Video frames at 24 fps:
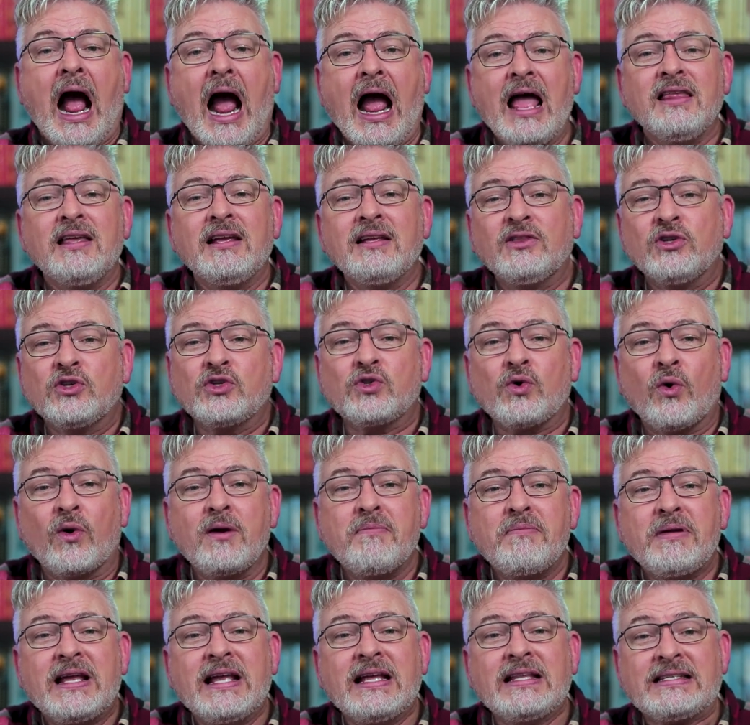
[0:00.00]
I think the
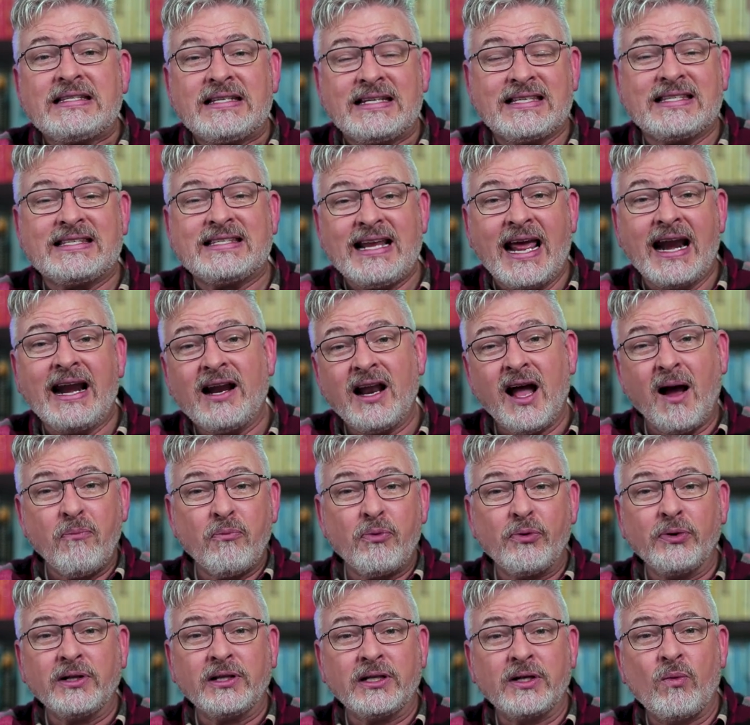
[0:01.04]
story begins to set it
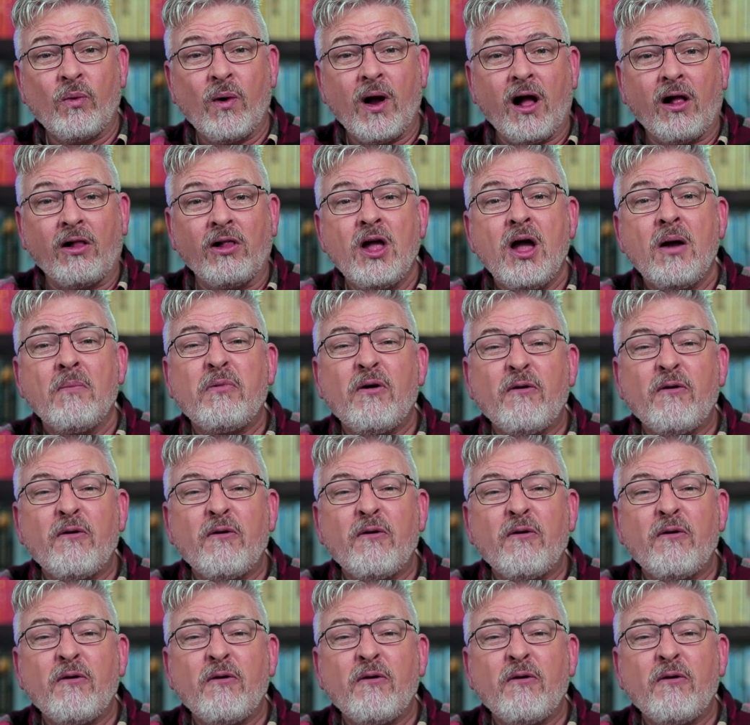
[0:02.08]
up really well,